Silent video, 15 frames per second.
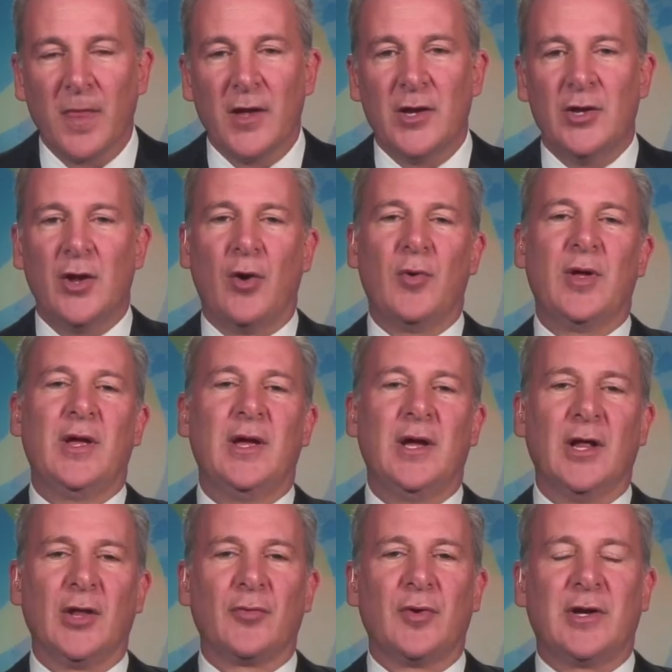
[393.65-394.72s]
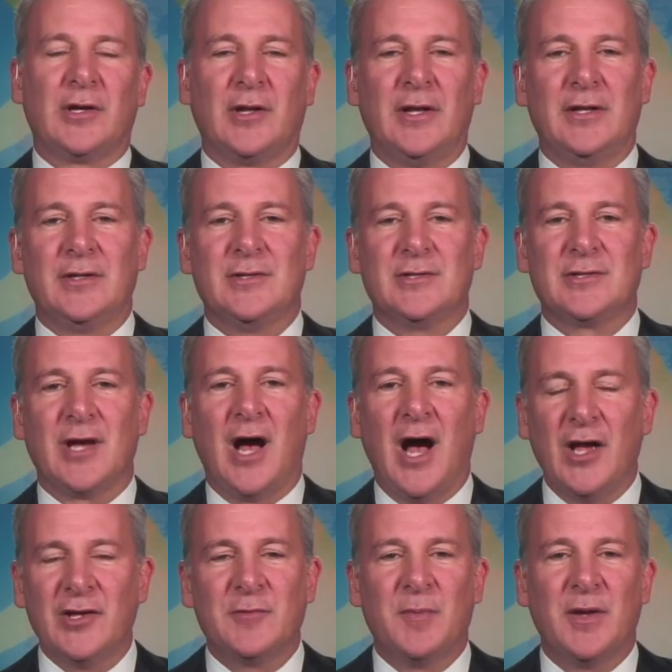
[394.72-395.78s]
You know, Hillary Clinton's
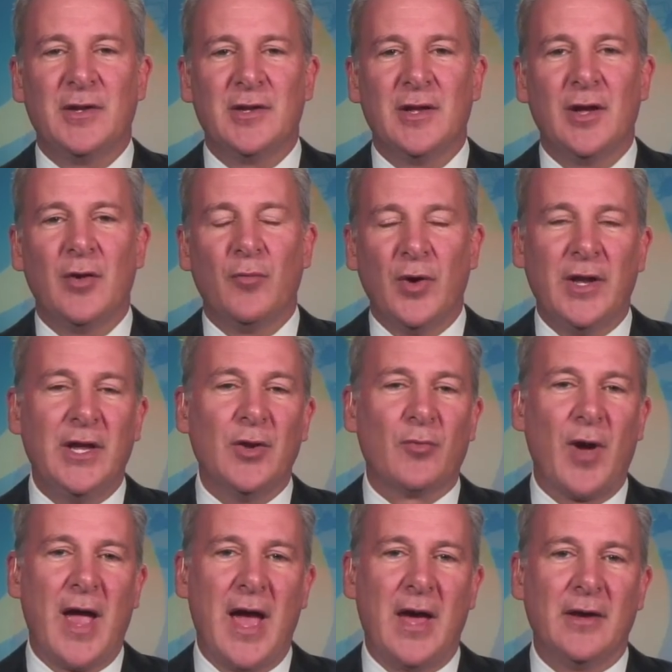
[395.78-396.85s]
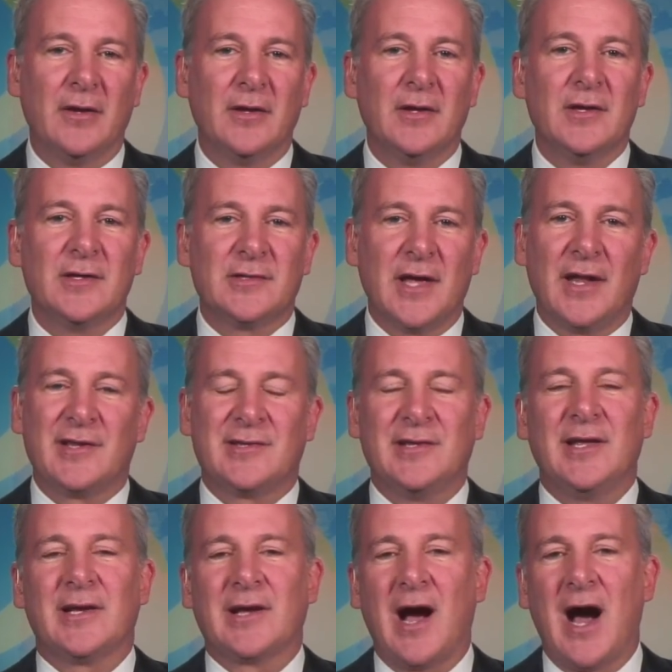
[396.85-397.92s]
husband, when he ran, said it's
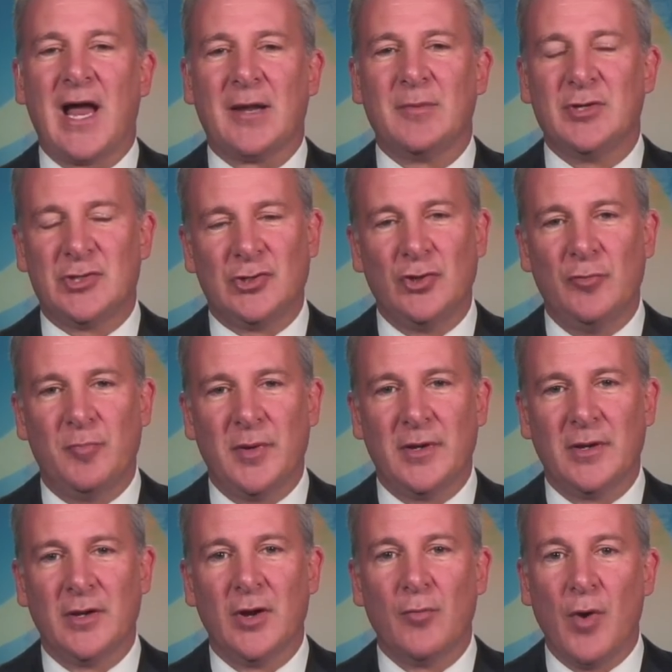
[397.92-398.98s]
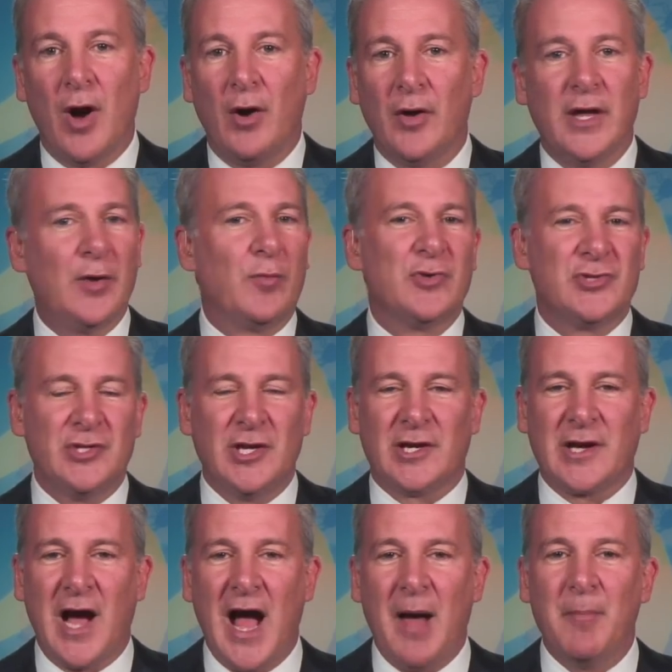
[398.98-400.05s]
the economy stupid. Well, it was the
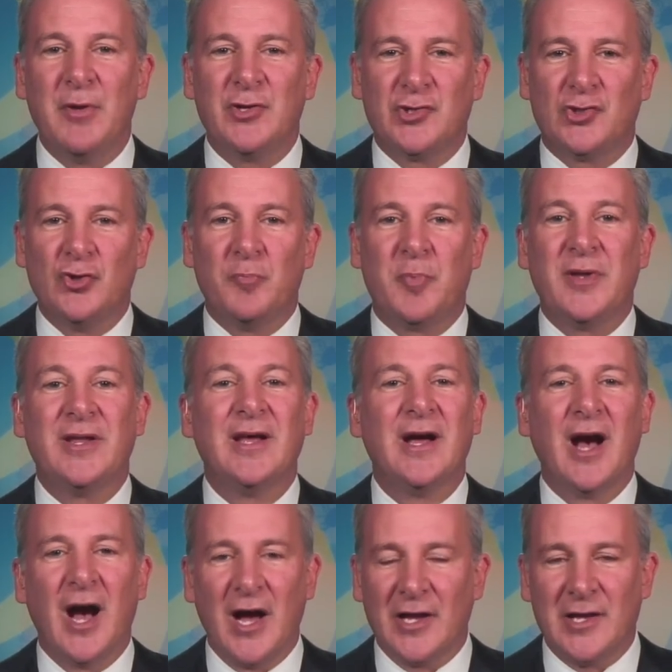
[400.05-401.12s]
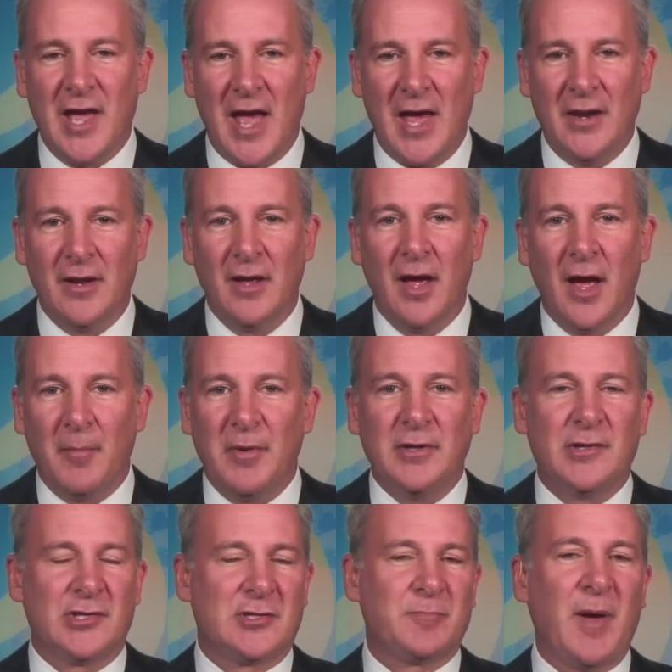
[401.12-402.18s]
economy stupid again. I mean,
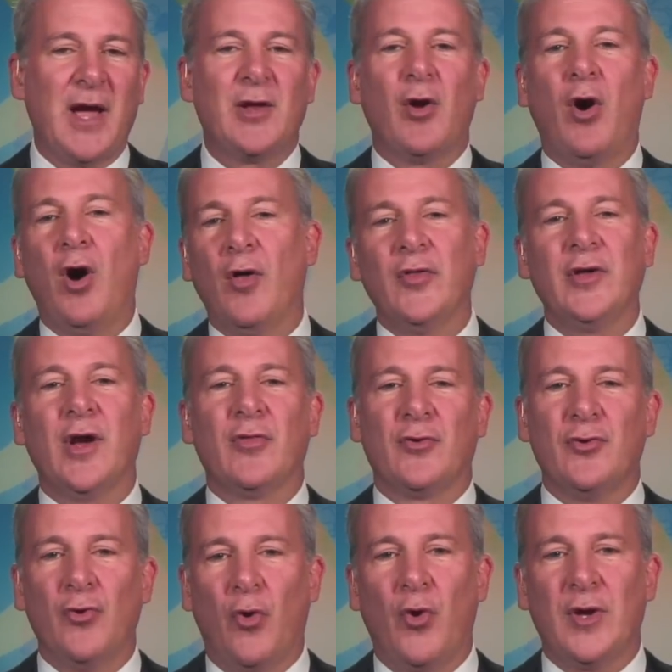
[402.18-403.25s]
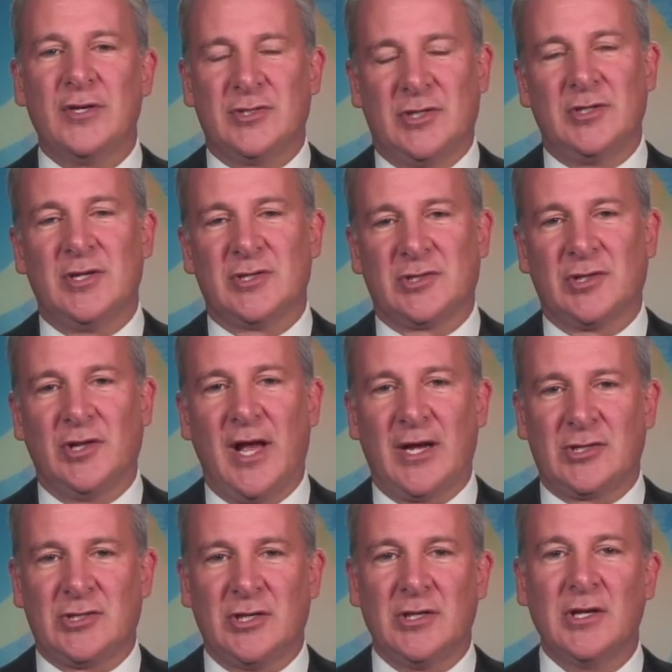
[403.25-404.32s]
despite all the other noise in this
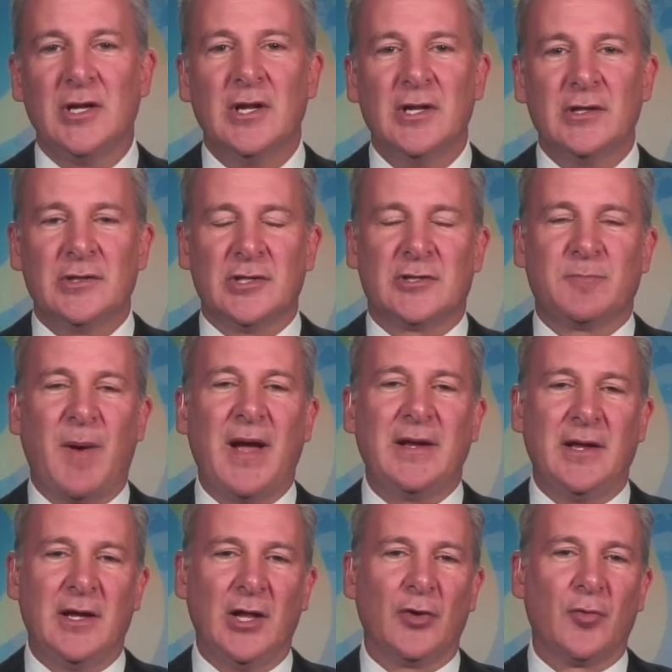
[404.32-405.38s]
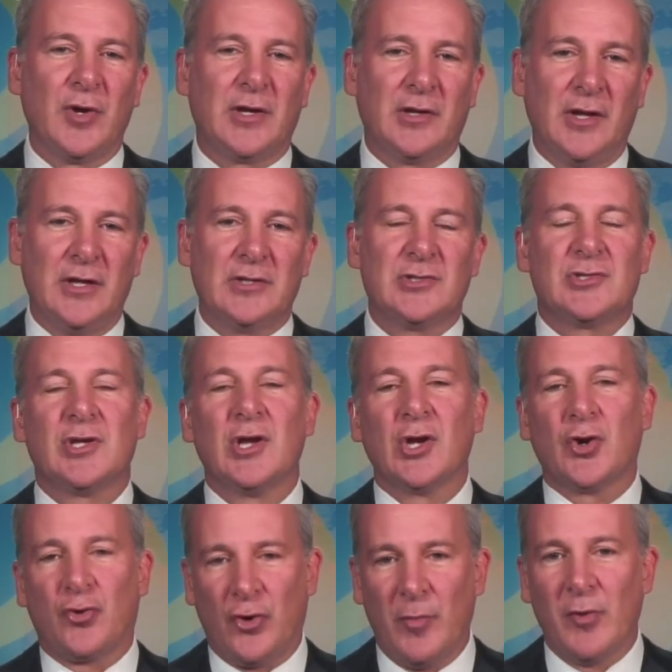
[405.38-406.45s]
election, despite Hillary Clinton's
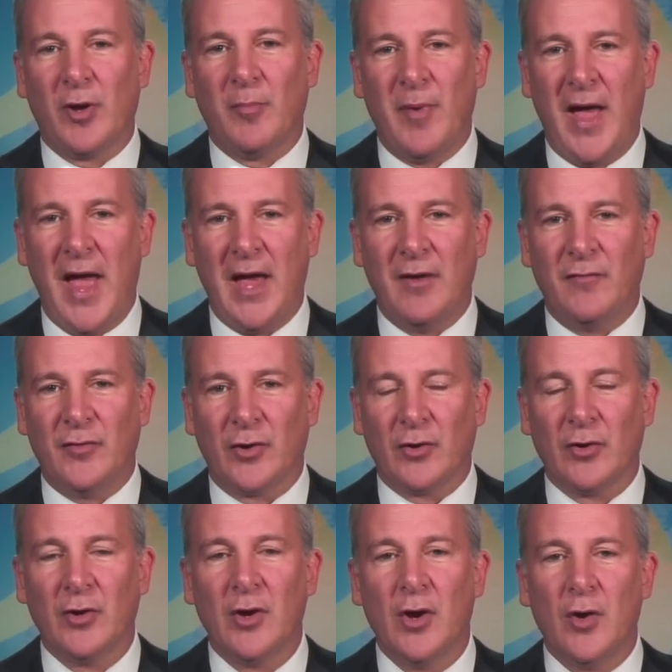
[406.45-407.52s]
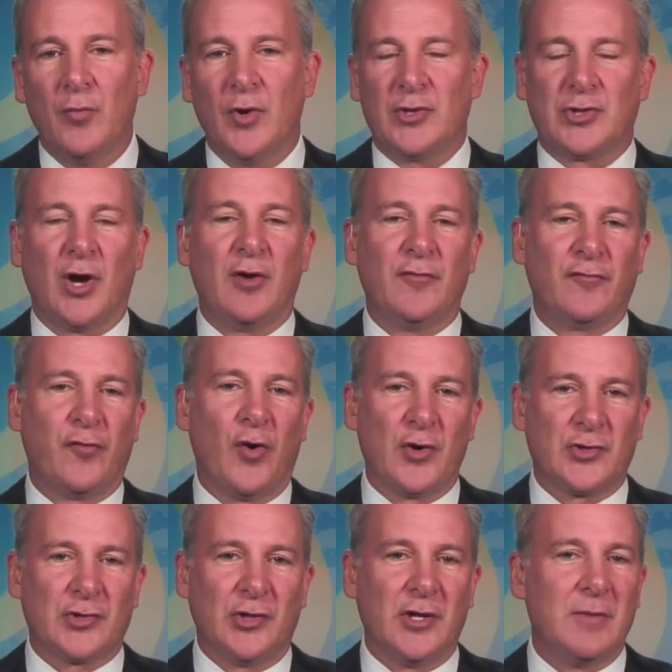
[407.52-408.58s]
criminal behavior, which
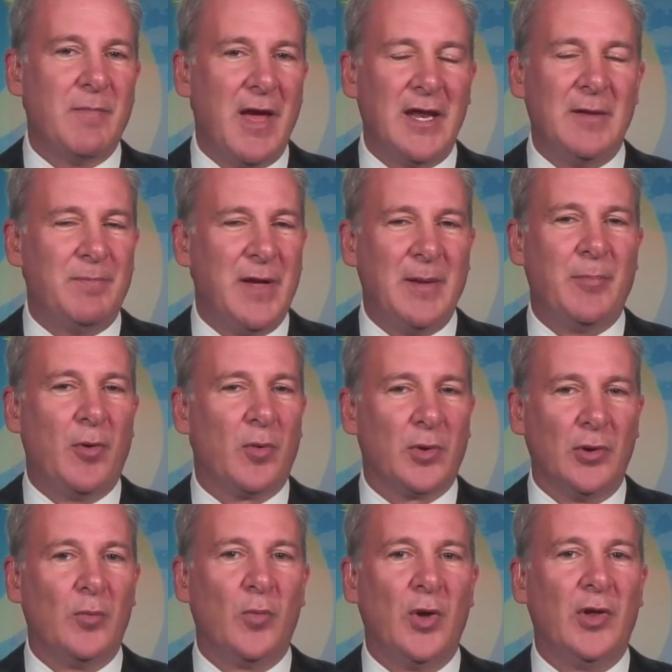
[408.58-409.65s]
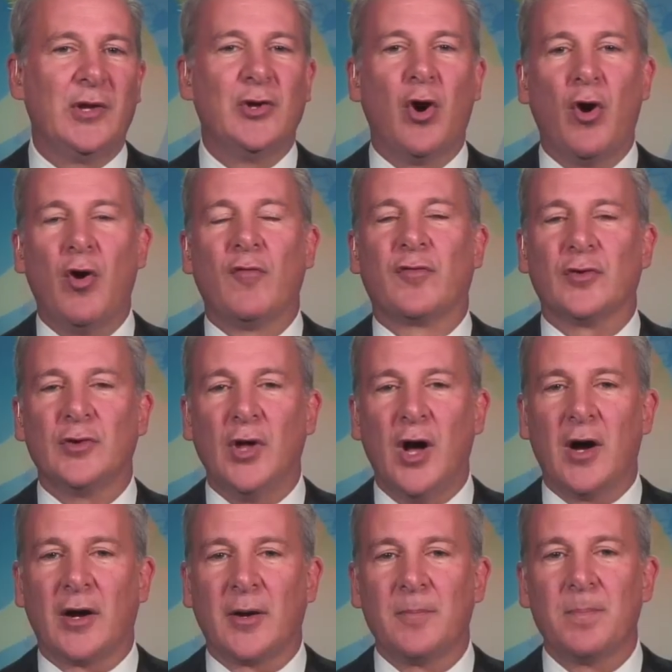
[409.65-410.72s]
unfortunately many people were willing to
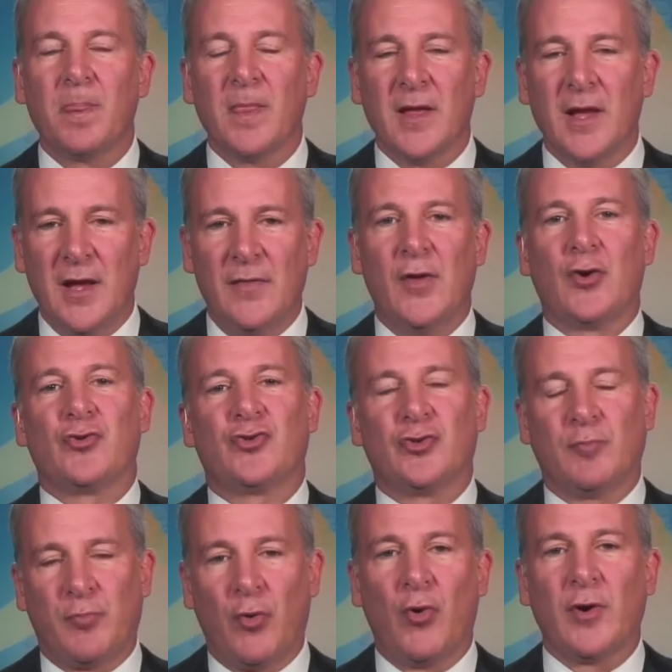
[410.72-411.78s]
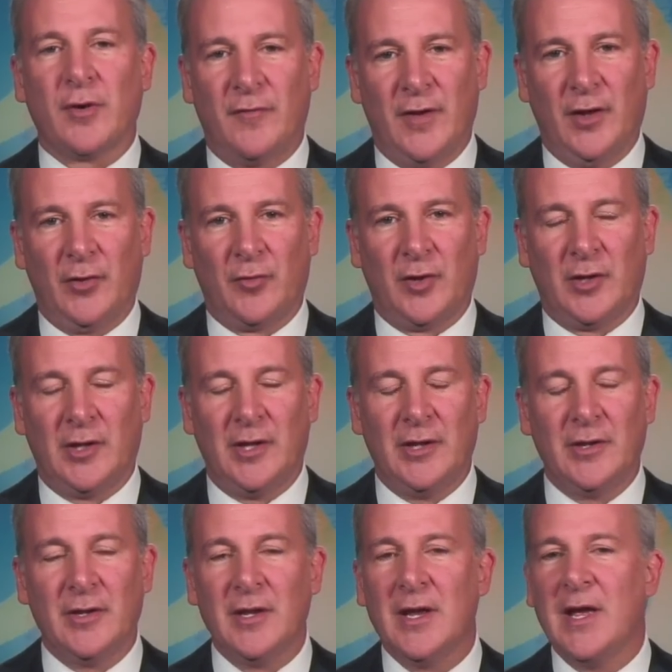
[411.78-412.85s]
overlook in their support of Hillary
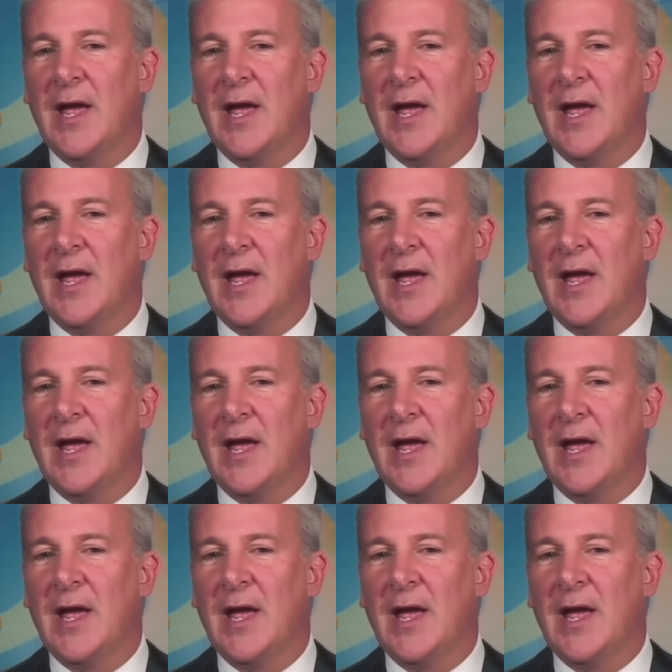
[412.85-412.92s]
Clinton.